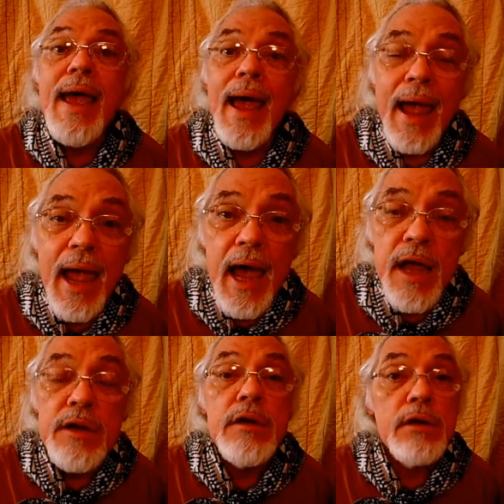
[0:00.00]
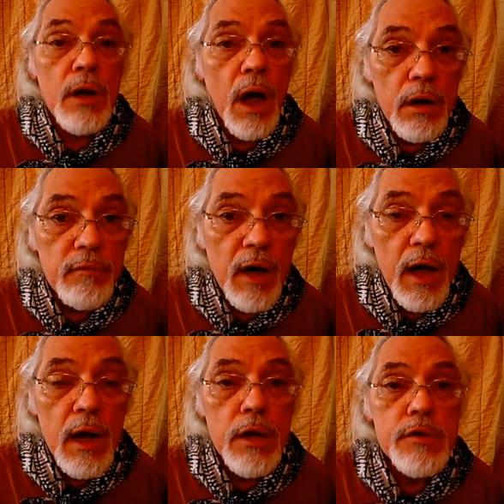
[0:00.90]
and
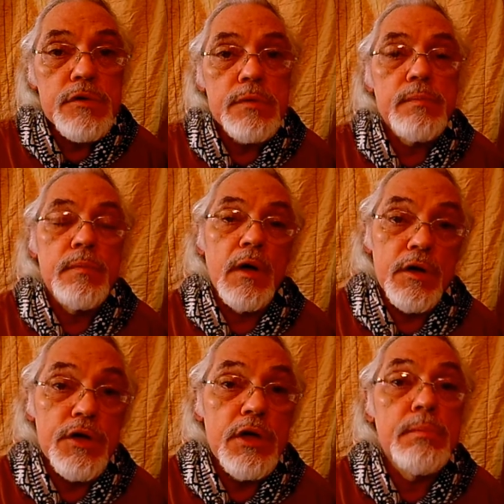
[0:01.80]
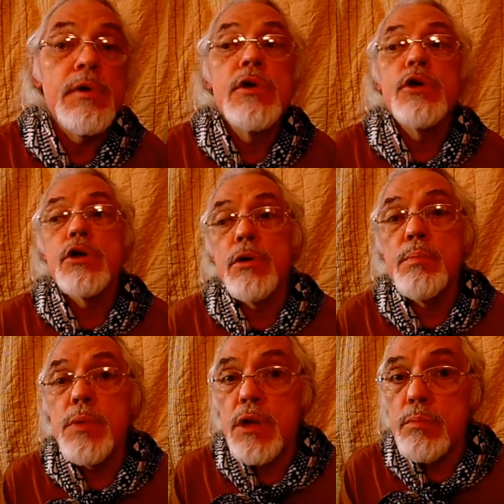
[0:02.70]
nonviolence, a deep
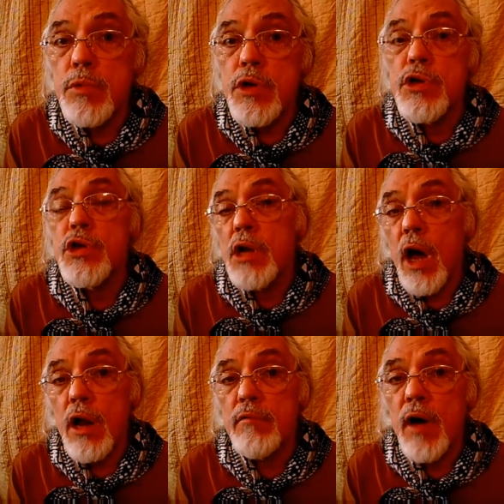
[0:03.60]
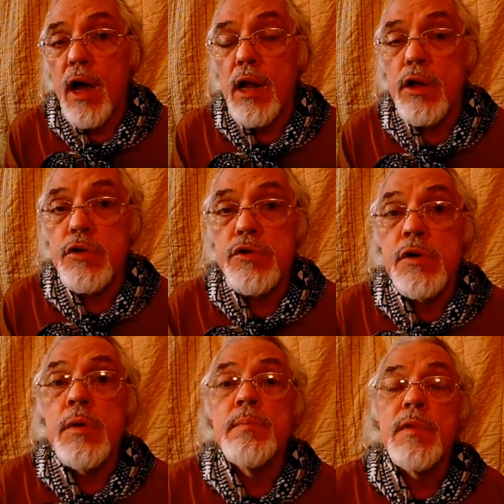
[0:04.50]
commitment to nonviolence,
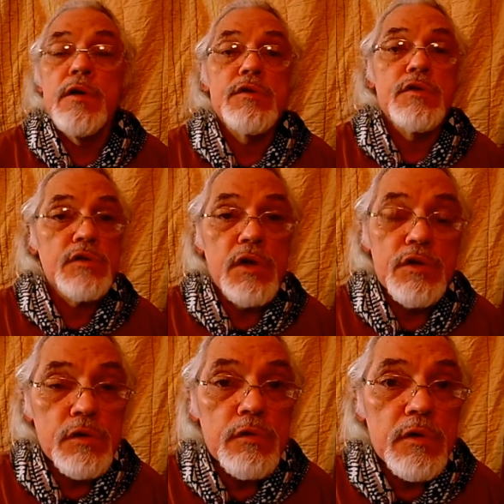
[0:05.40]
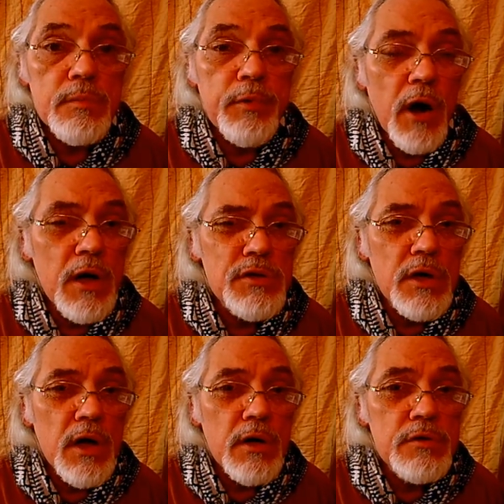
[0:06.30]
is essential to the
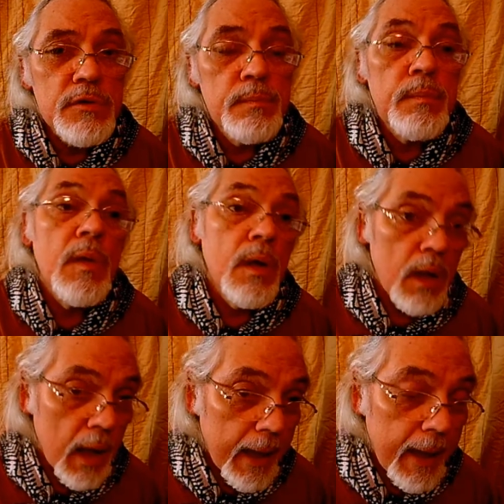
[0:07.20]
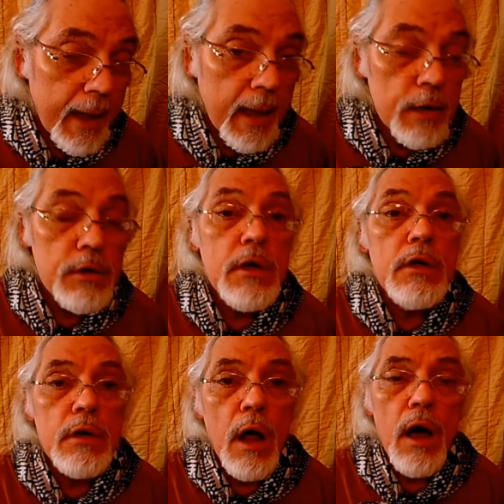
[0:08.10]
process, and
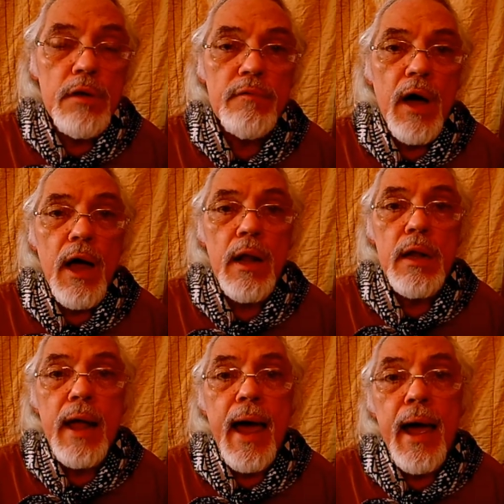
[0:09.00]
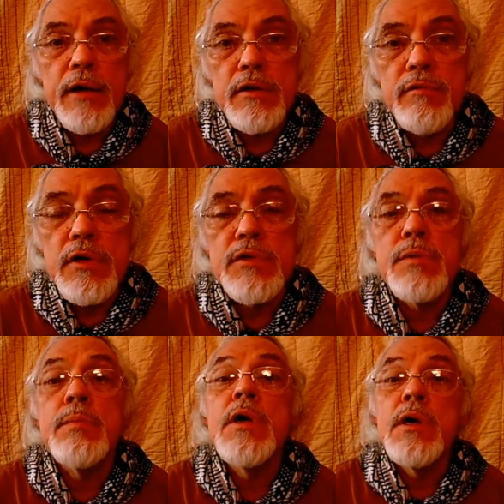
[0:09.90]
nonviolent
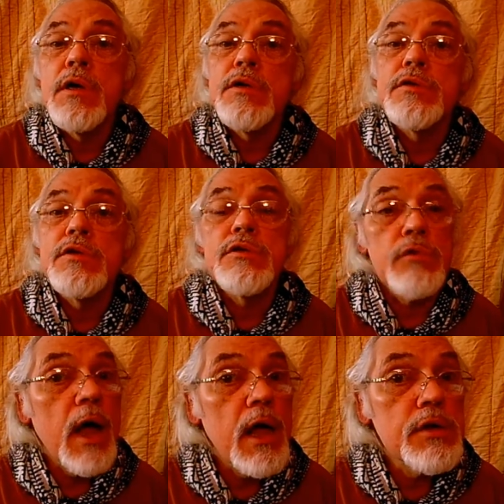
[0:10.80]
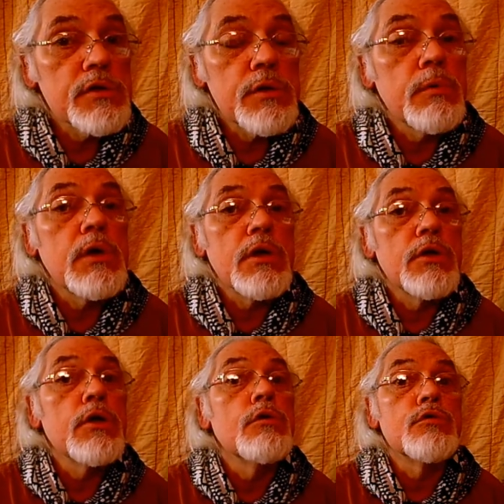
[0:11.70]
activism is the strategy we can
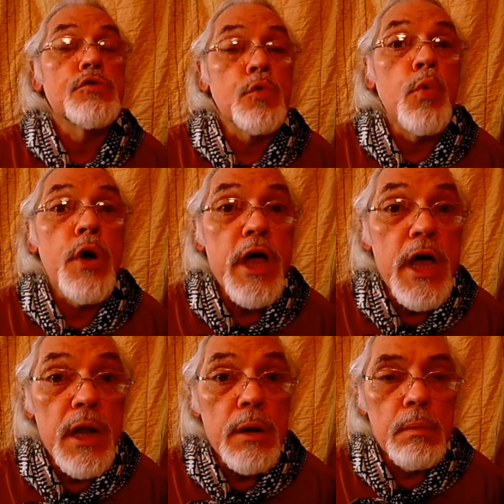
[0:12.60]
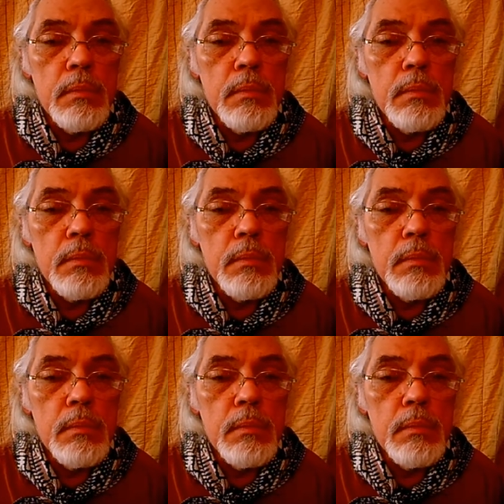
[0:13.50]
use to win.